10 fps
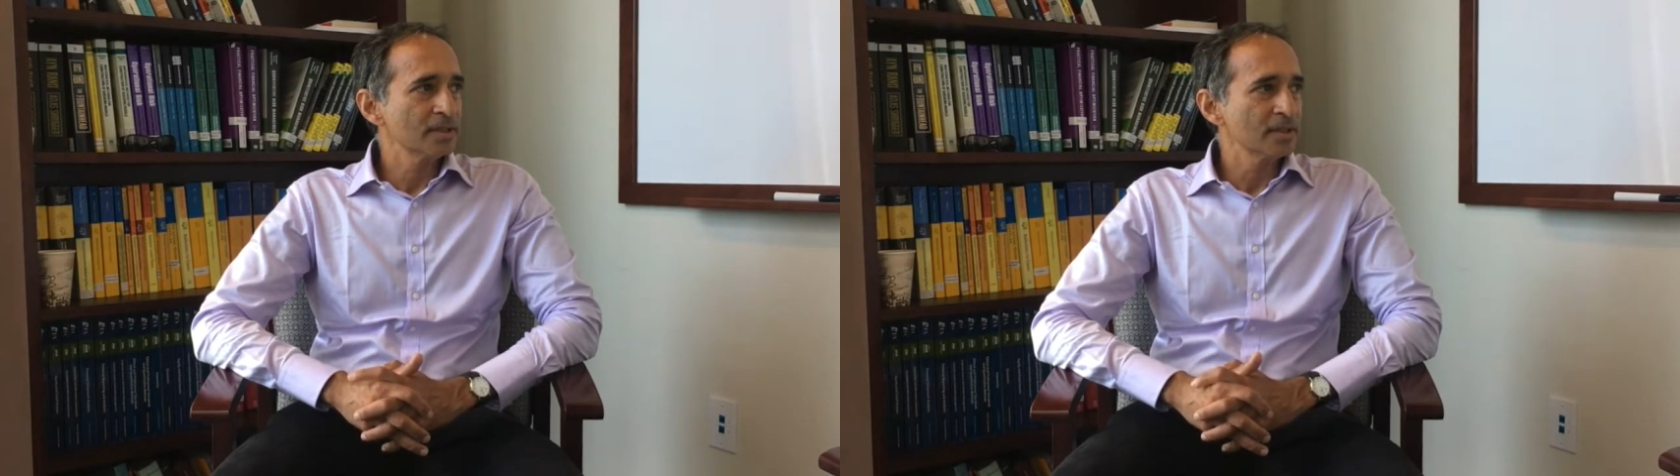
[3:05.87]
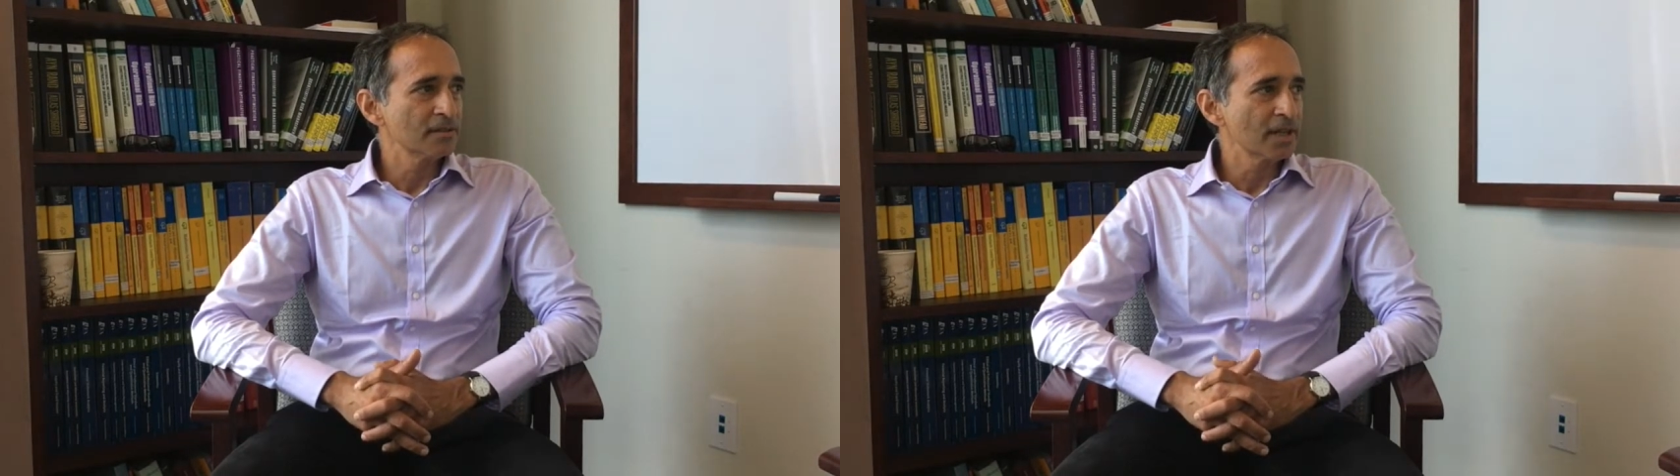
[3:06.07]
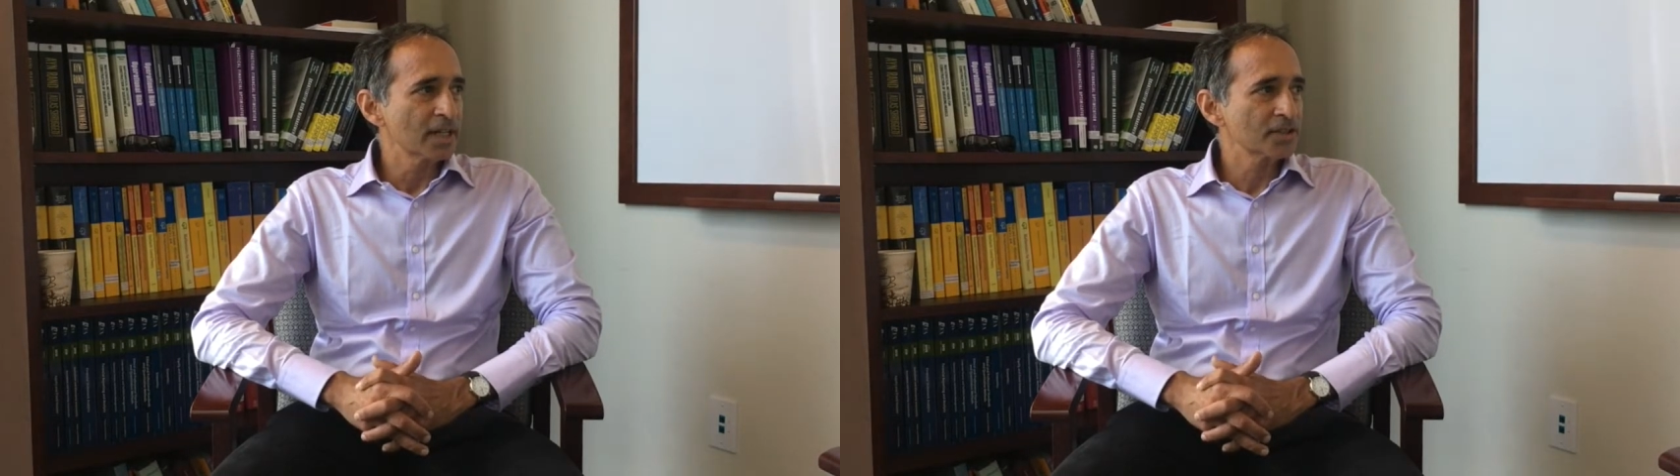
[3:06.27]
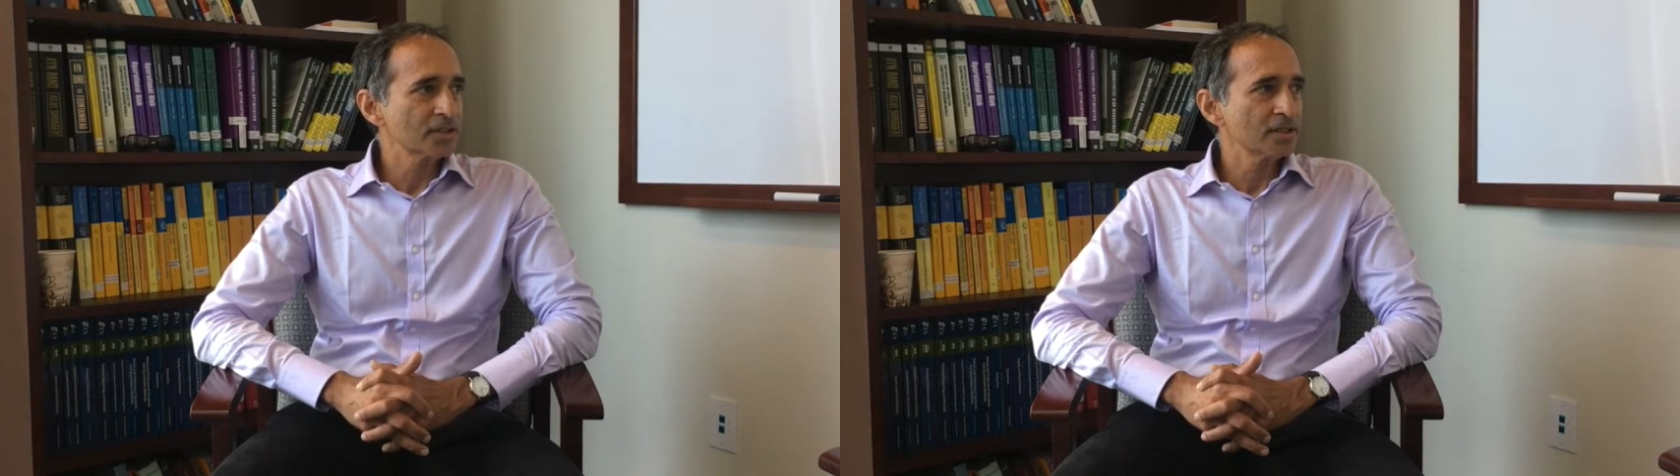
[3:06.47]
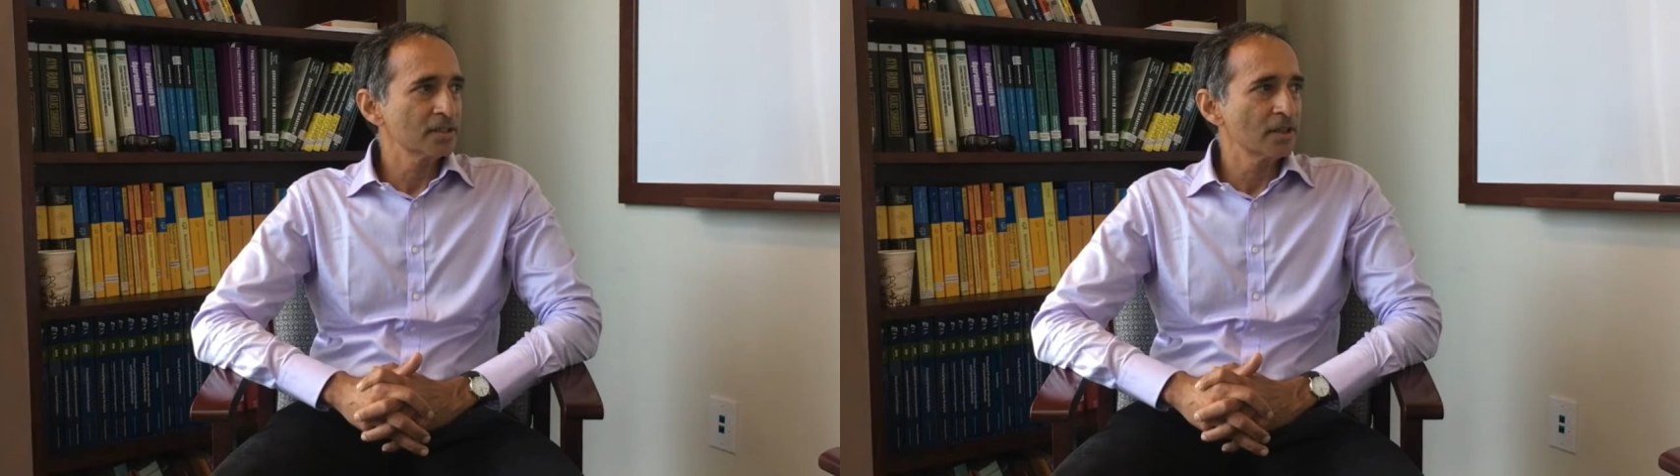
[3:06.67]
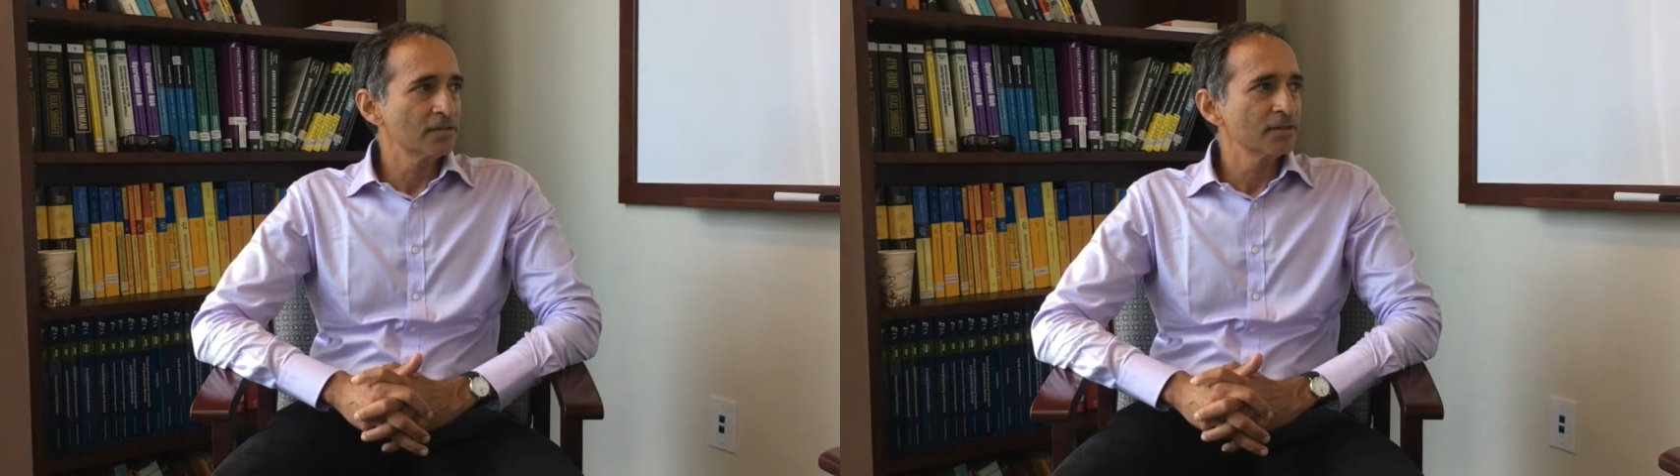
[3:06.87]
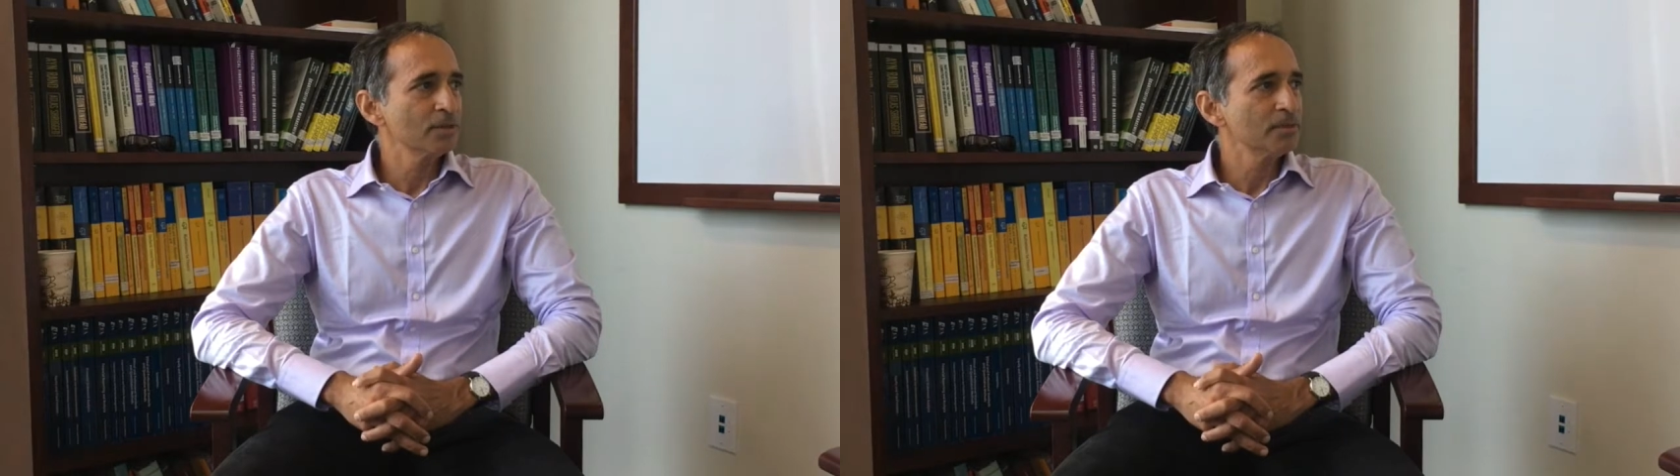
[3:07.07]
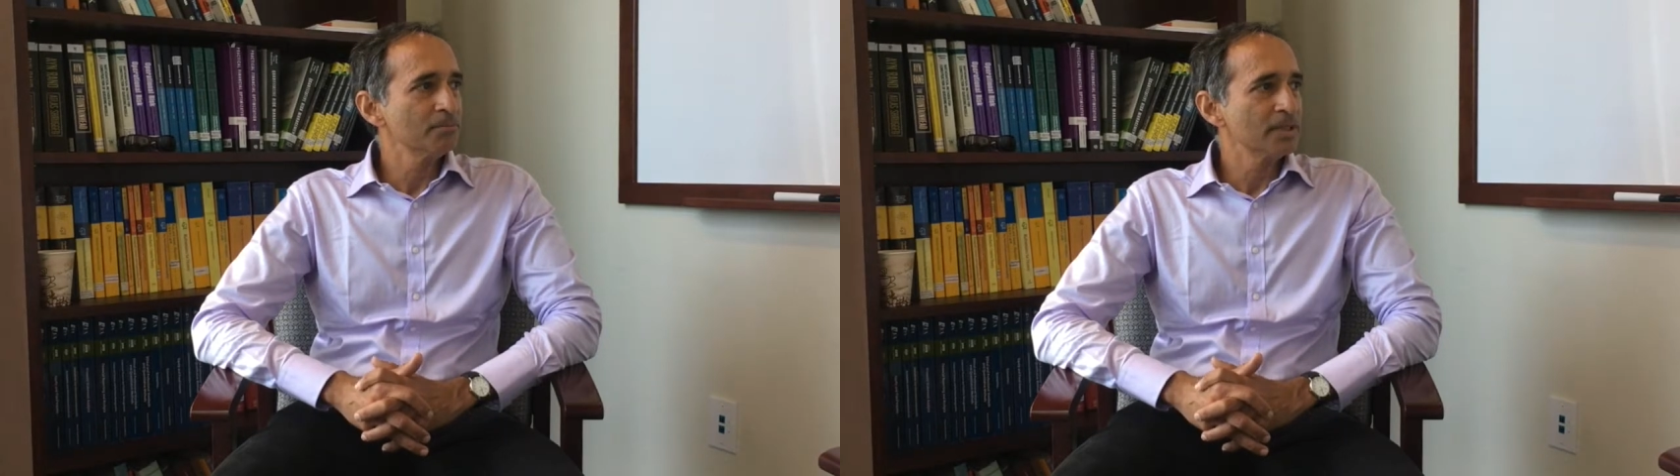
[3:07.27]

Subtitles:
the interaction of human